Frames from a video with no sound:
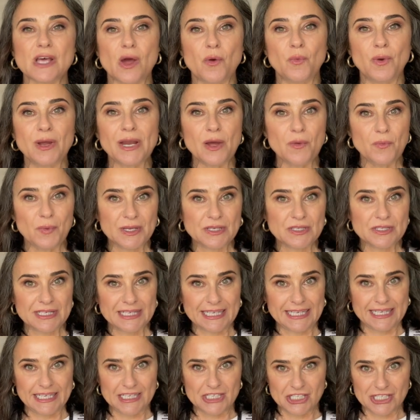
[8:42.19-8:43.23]
when I went to the
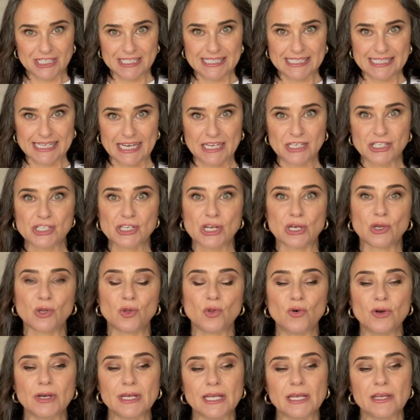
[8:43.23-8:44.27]
kitchen section
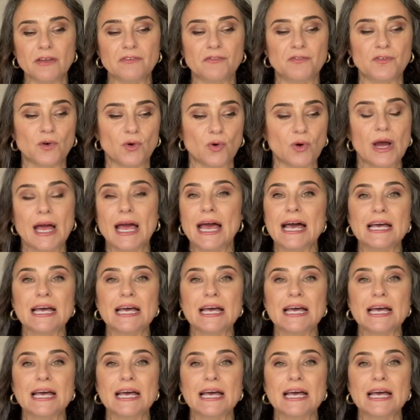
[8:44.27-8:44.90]
looking for